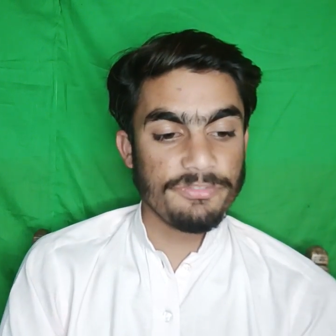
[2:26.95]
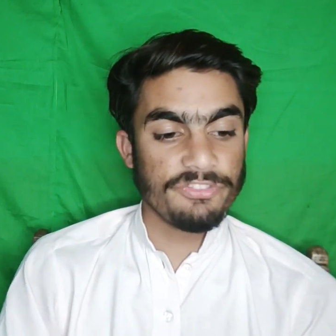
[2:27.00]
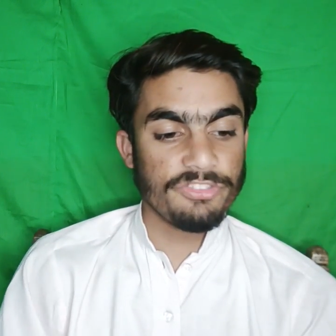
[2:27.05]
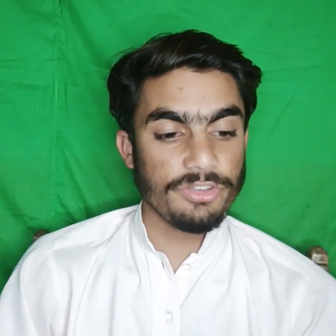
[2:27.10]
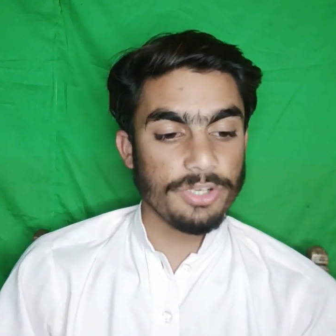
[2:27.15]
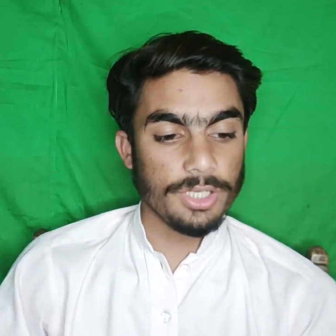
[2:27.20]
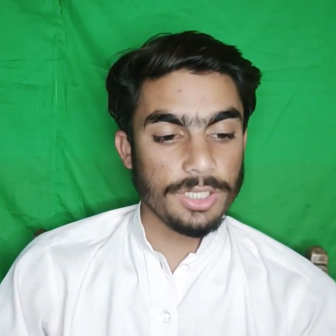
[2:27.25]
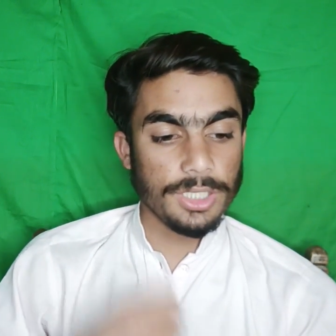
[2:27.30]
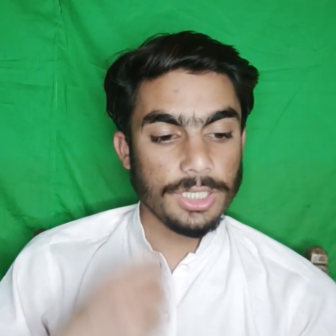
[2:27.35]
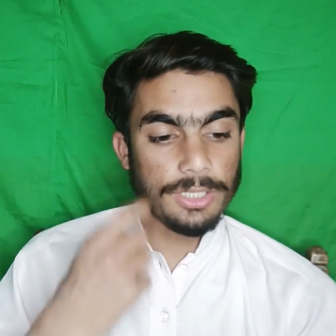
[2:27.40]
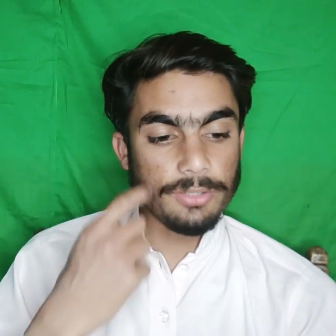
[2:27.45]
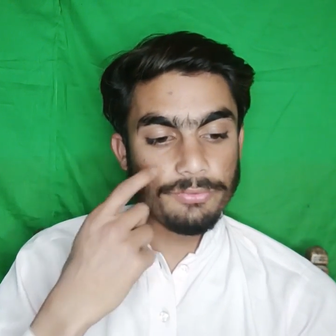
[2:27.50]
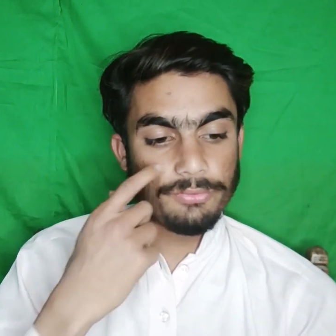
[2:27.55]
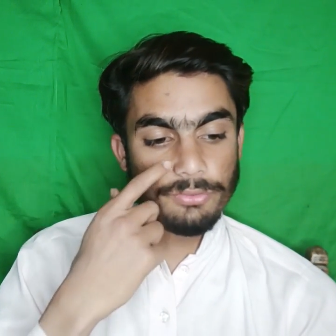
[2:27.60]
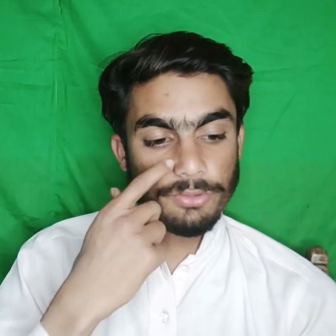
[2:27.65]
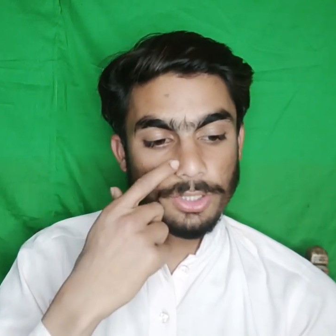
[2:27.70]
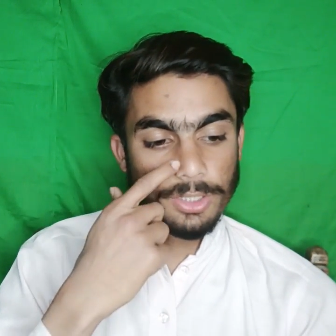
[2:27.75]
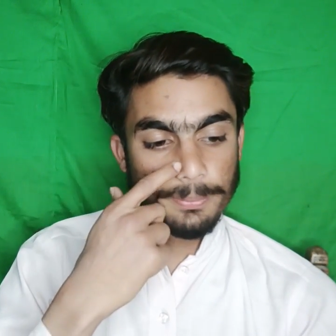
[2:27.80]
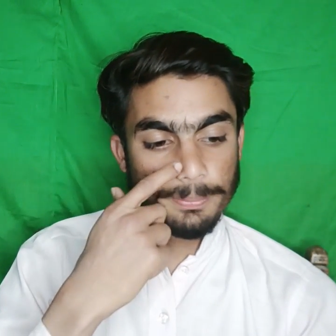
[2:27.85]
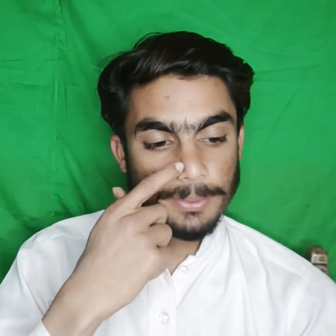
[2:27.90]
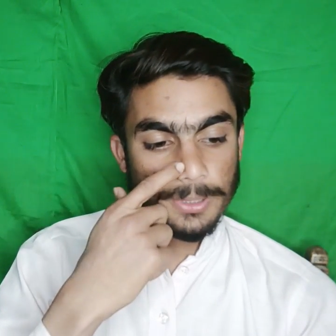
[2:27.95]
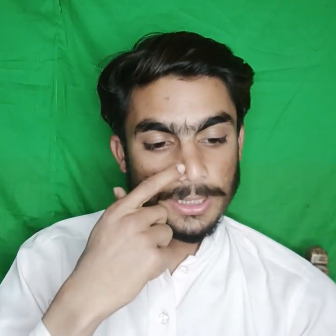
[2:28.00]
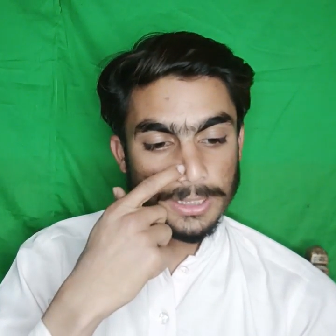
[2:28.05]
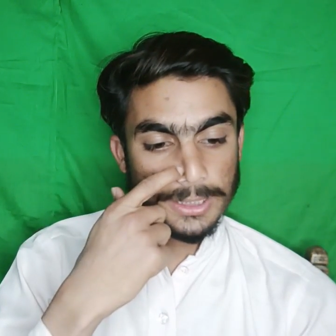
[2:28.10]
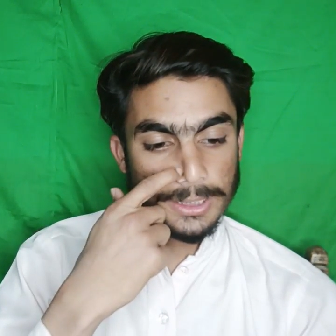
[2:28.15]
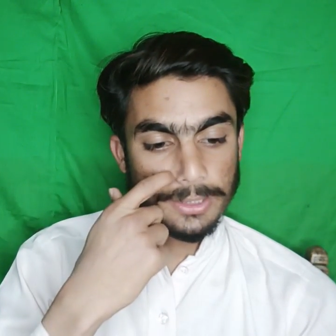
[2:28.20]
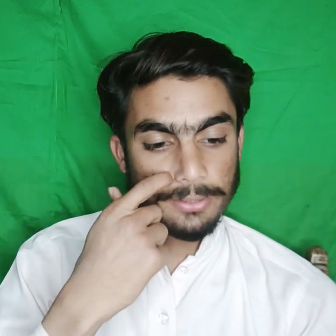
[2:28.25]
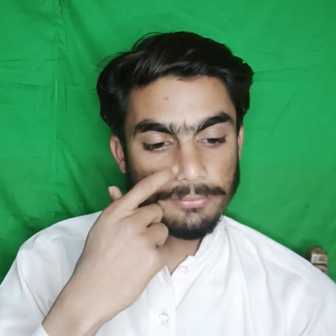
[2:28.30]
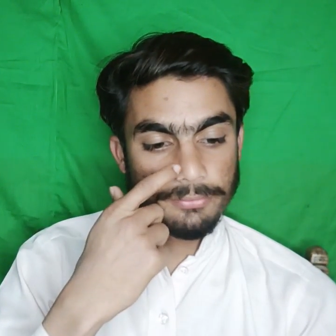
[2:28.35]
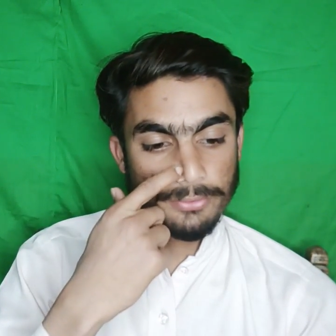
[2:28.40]
for a full
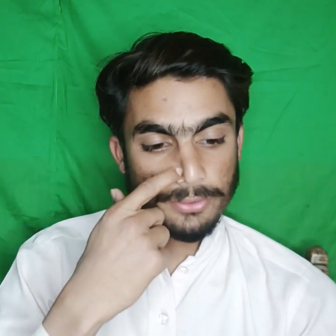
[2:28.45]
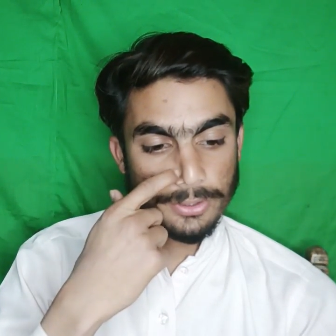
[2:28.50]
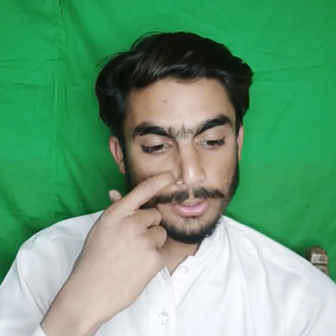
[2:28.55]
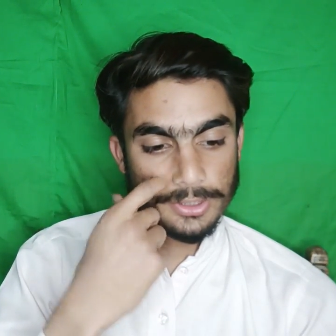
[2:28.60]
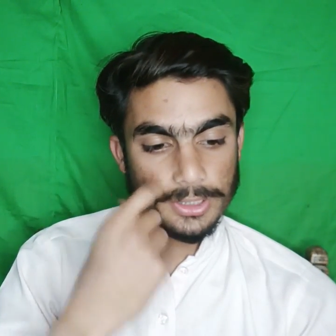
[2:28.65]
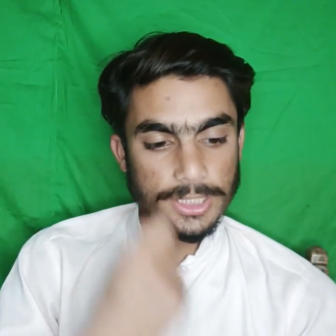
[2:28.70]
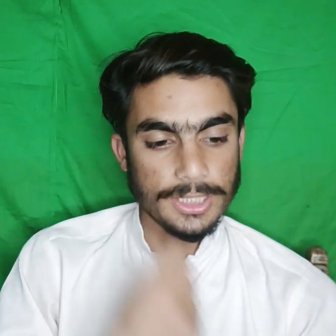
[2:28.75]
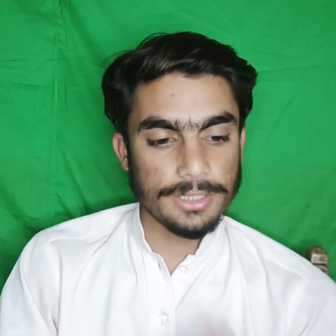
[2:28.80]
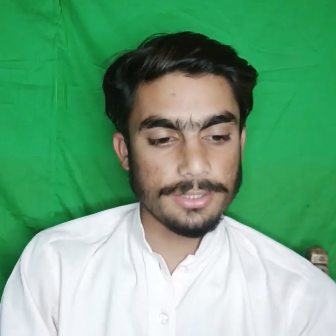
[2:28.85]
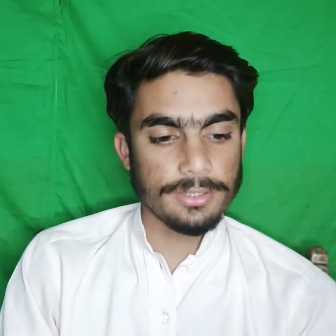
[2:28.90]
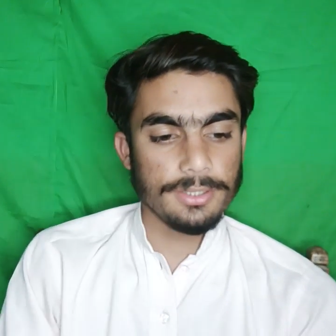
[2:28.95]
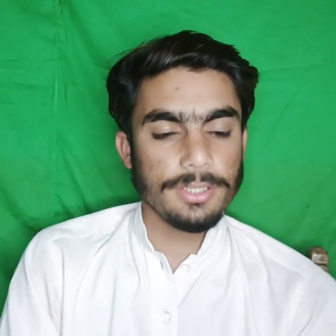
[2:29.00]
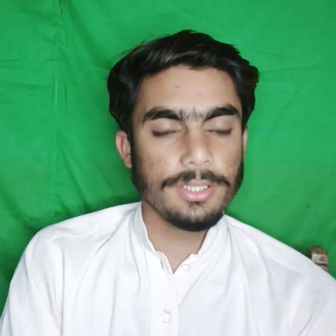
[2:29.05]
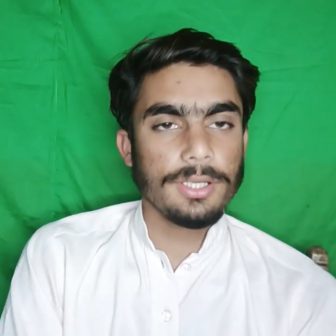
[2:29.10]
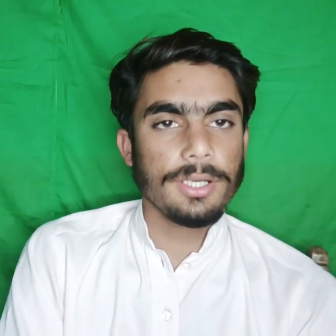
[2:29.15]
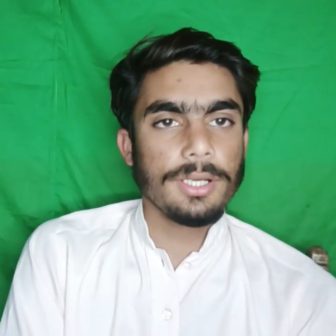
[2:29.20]
plugin for that.